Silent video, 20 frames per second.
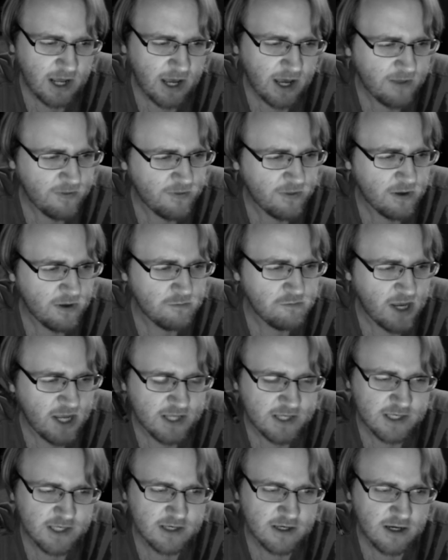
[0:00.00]
at the
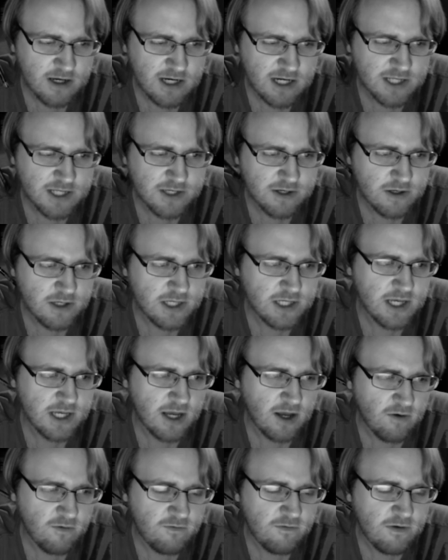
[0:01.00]
Manson concert
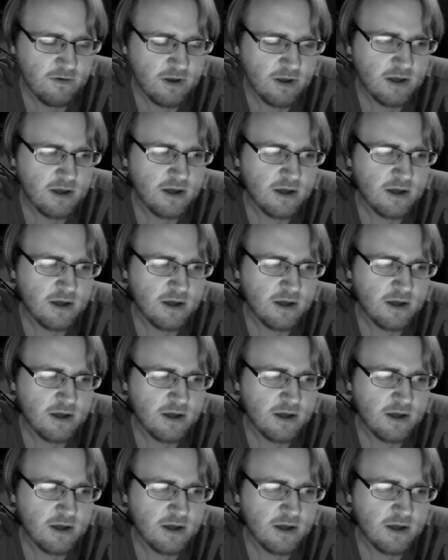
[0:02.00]
itself.